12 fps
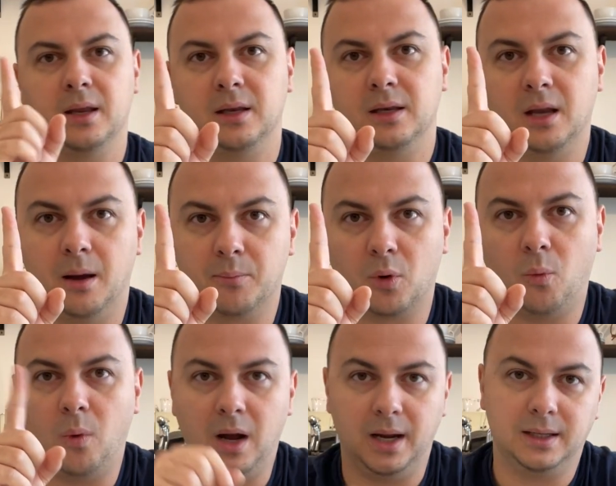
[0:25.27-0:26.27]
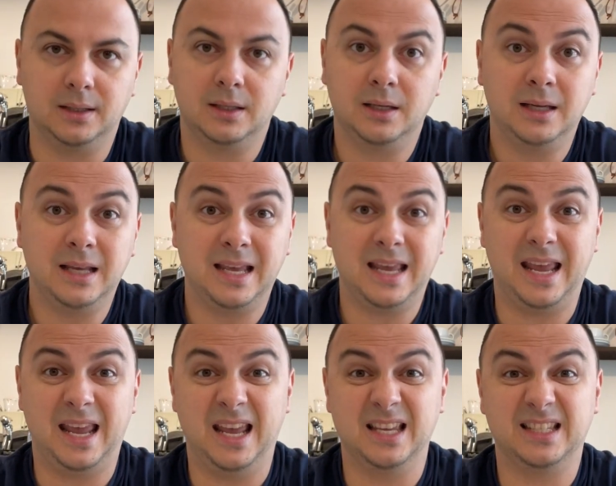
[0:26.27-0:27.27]
Number one
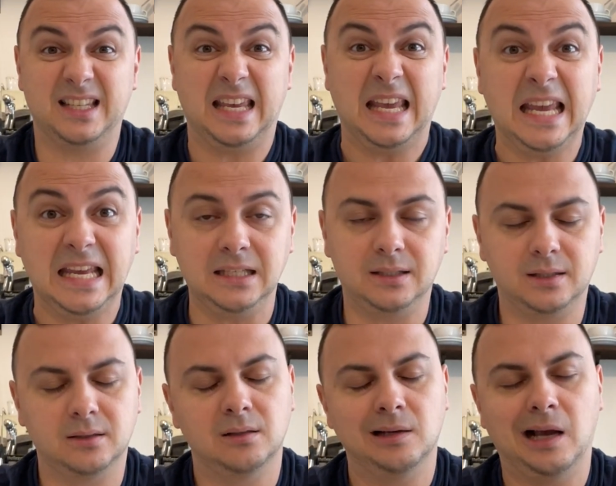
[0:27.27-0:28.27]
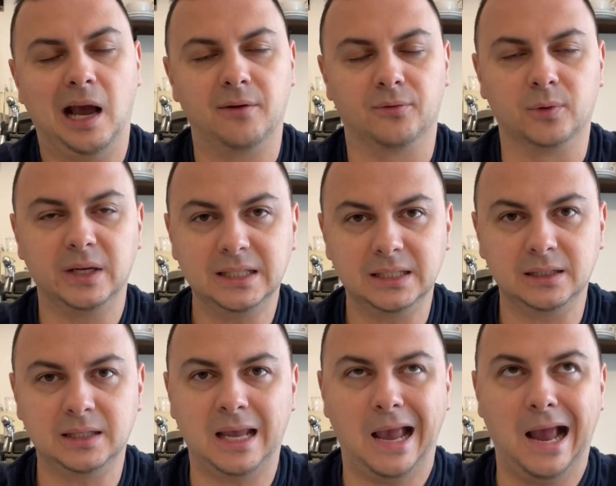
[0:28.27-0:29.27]
is heat. I've
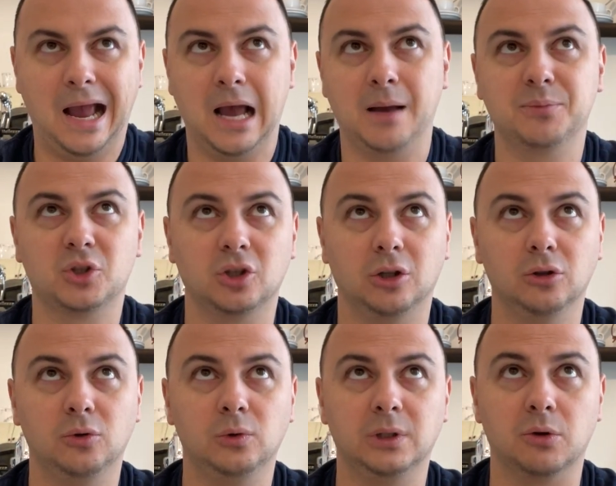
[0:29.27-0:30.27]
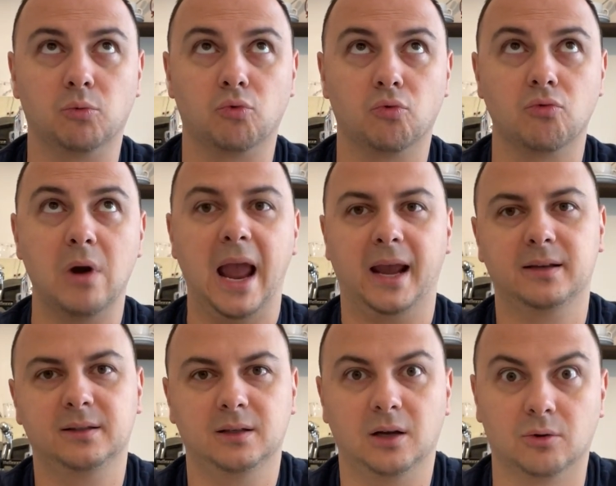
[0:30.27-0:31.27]
recently absolutely
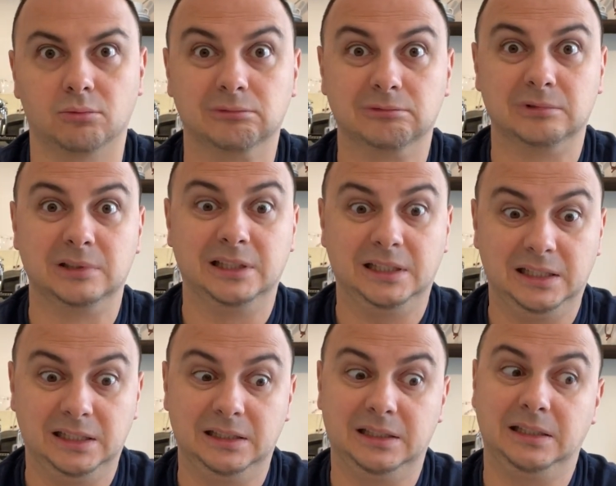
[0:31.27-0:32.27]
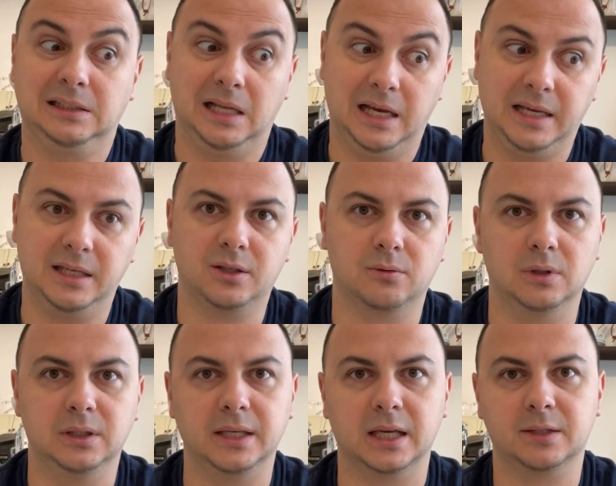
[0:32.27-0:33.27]
wrecked a really nice,
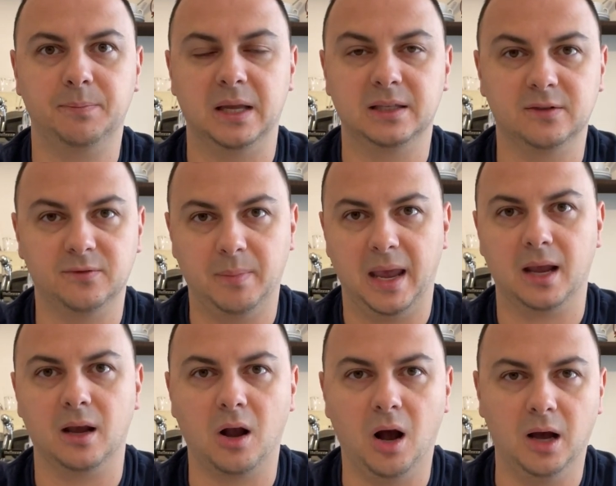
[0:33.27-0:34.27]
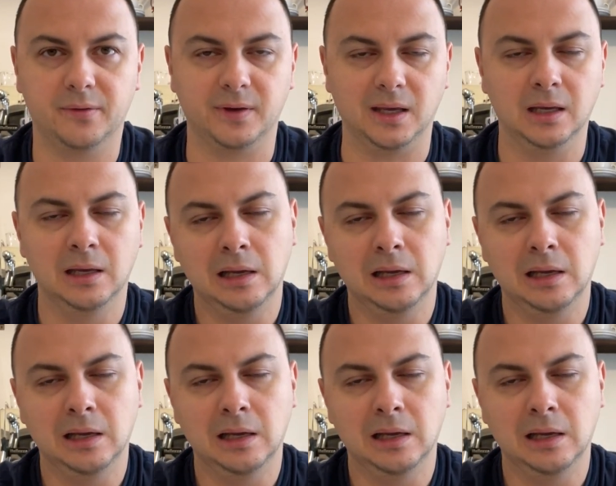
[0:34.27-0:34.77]
really expensive bag of coffee.